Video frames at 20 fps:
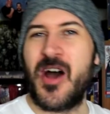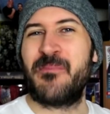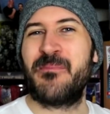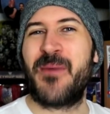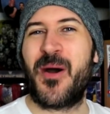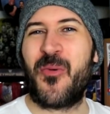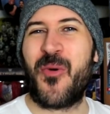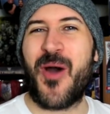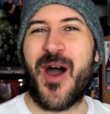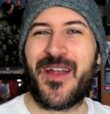
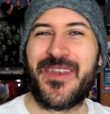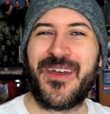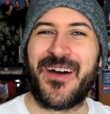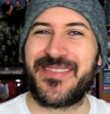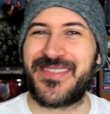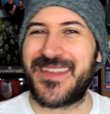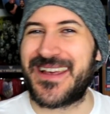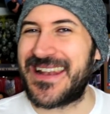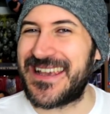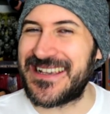Number one
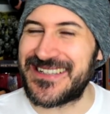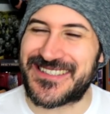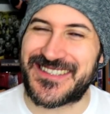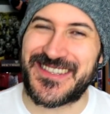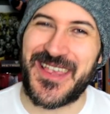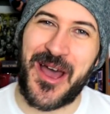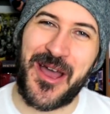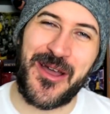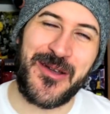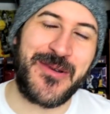on the list
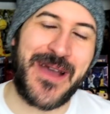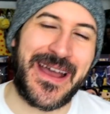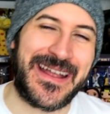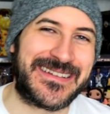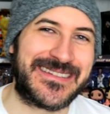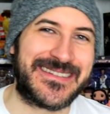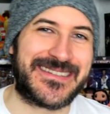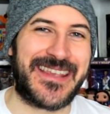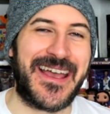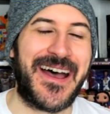though,
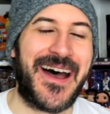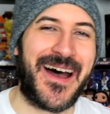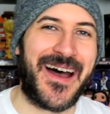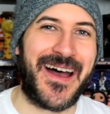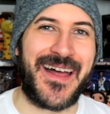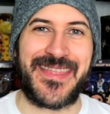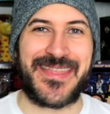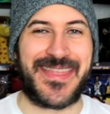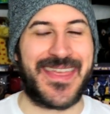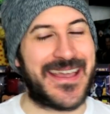and
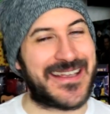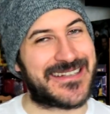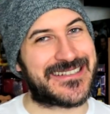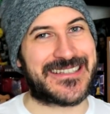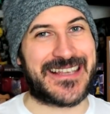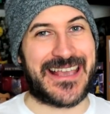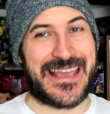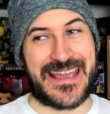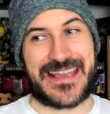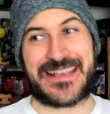
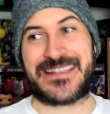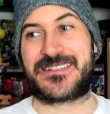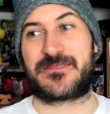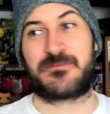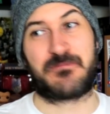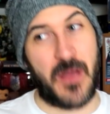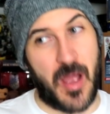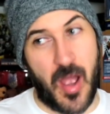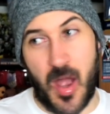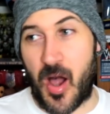this is
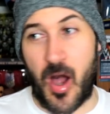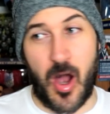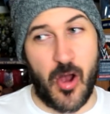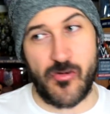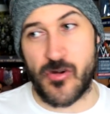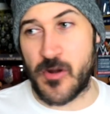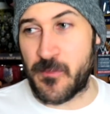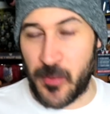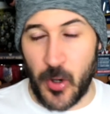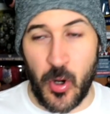
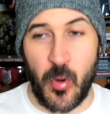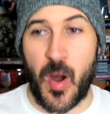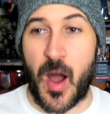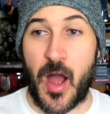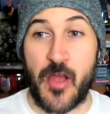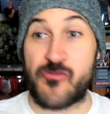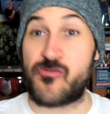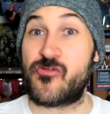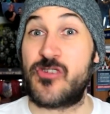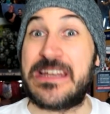horrible.
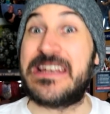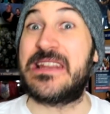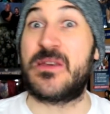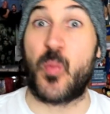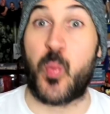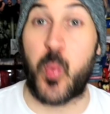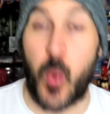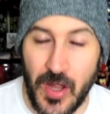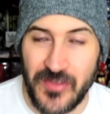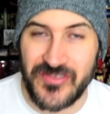I really
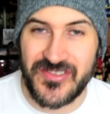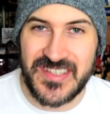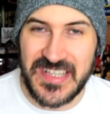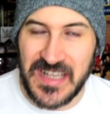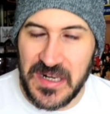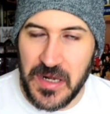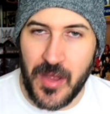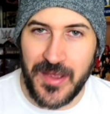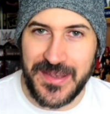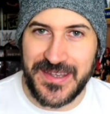want
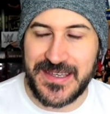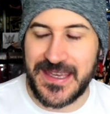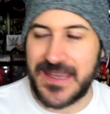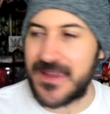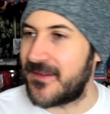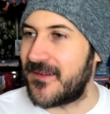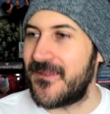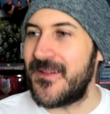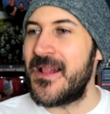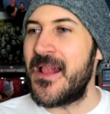to like
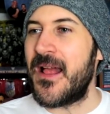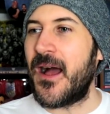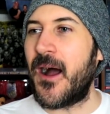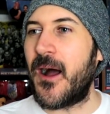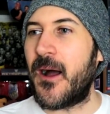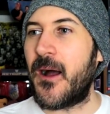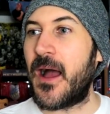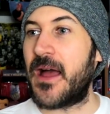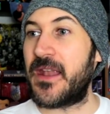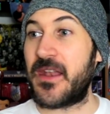it.
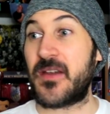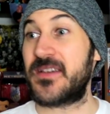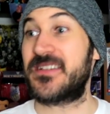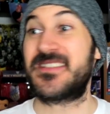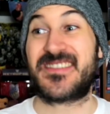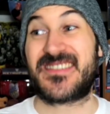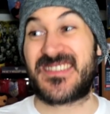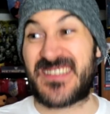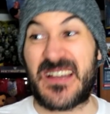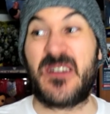And I
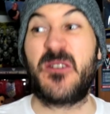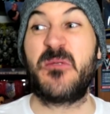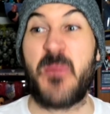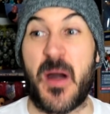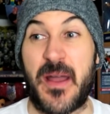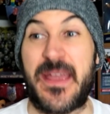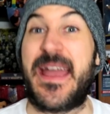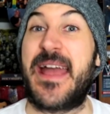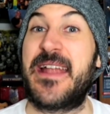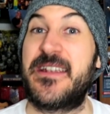still
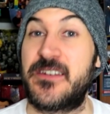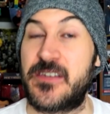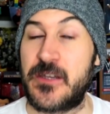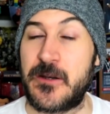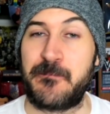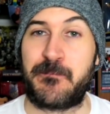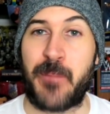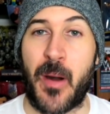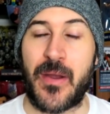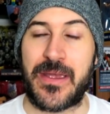might end
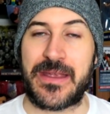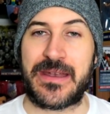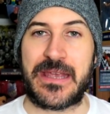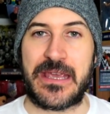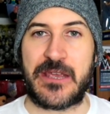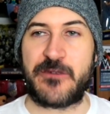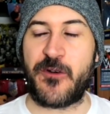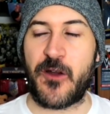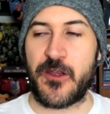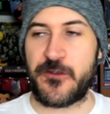up buying
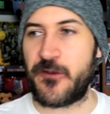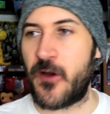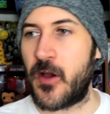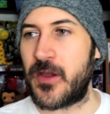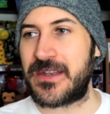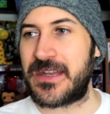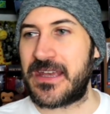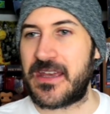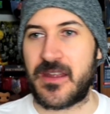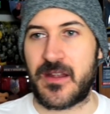it if I
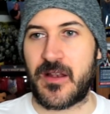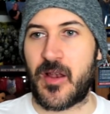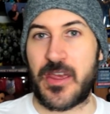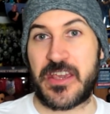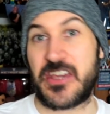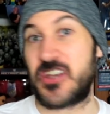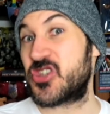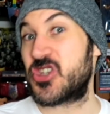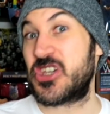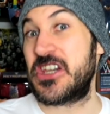find it at
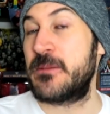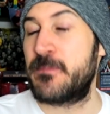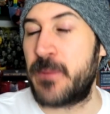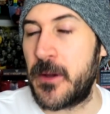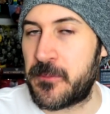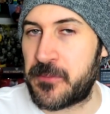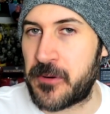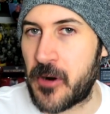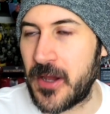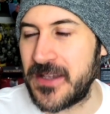like a
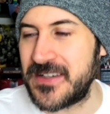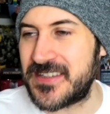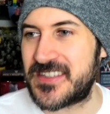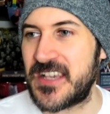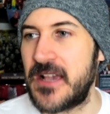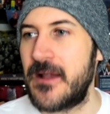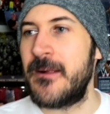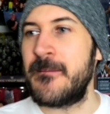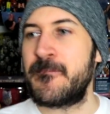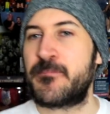cheaper
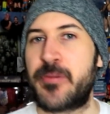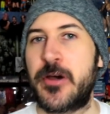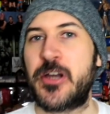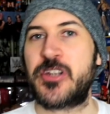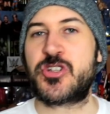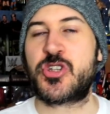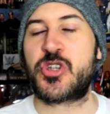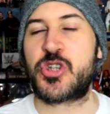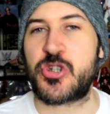price. But